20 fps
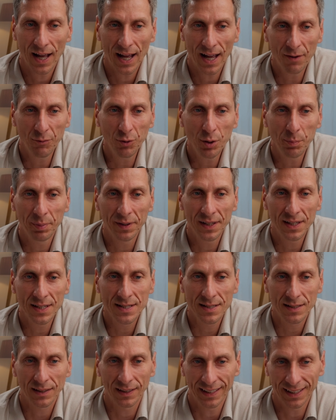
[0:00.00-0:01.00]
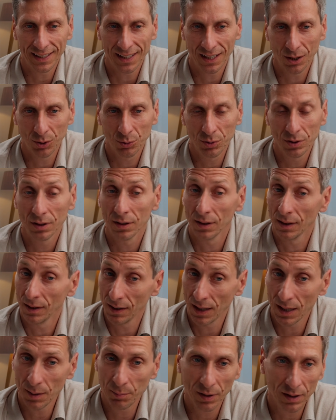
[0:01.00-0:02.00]
Every piece laid out,
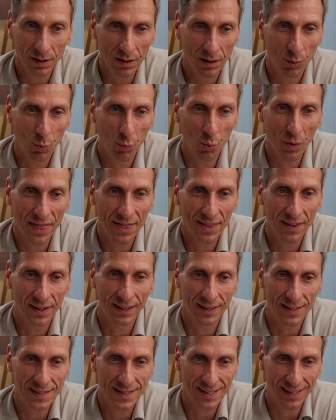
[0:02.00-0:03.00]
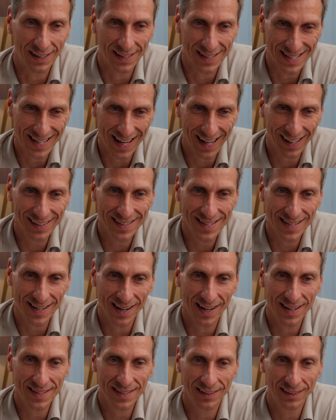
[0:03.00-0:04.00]
labeled with its exact
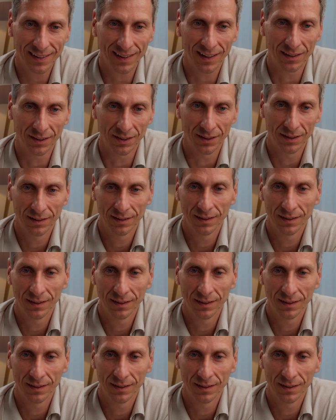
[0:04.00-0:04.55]
size and color.